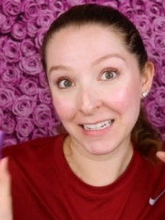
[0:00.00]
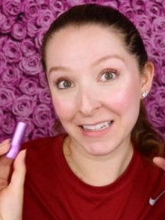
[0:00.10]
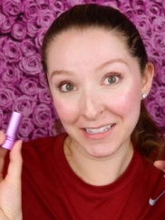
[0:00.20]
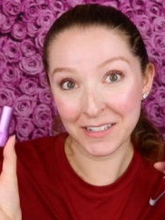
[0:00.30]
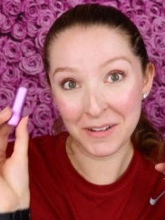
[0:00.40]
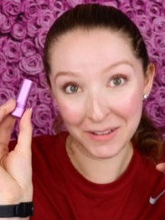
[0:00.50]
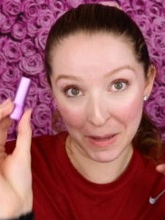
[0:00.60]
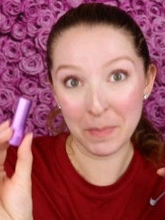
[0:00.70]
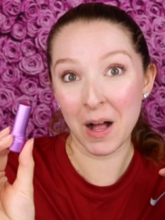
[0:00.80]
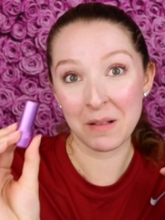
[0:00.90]
This
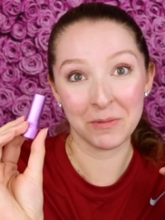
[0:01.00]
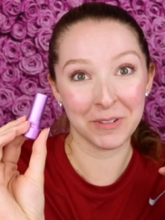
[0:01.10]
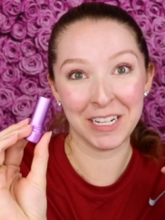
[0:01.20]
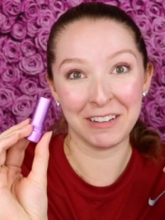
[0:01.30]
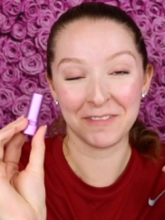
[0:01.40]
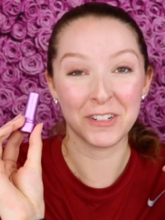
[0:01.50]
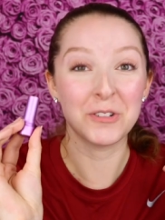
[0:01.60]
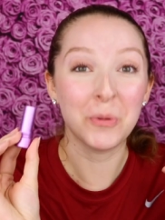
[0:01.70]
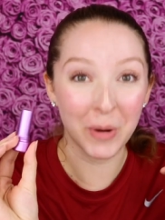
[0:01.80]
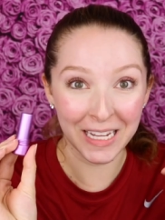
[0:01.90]
lip balm retails for
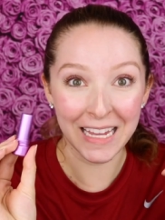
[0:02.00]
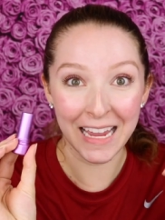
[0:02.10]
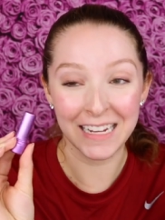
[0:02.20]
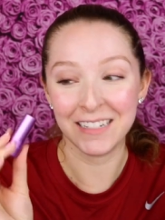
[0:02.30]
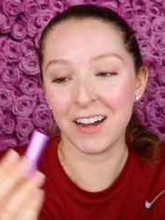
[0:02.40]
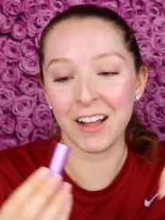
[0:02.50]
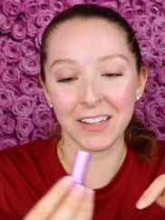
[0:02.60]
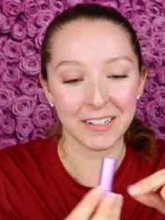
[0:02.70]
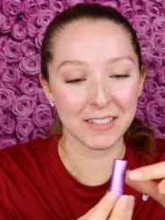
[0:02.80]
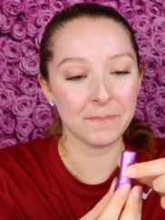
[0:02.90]

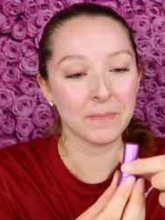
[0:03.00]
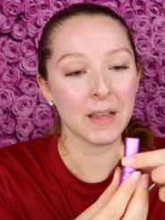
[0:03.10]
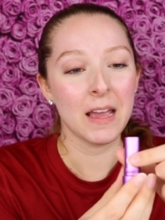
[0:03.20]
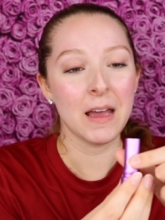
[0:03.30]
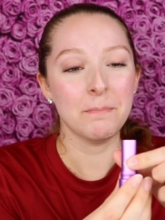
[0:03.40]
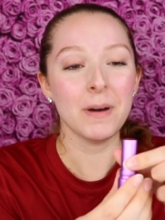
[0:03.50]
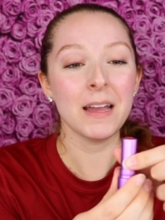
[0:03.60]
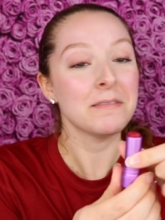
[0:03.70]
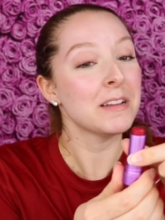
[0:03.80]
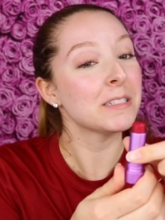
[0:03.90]
$28,
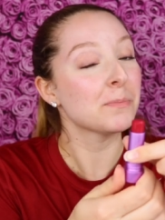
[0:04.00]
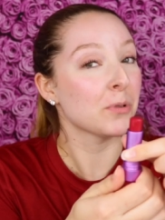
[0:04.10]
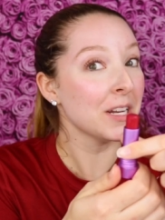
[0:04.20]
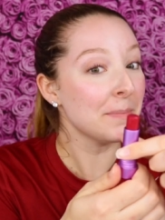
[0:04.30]
but it's pretty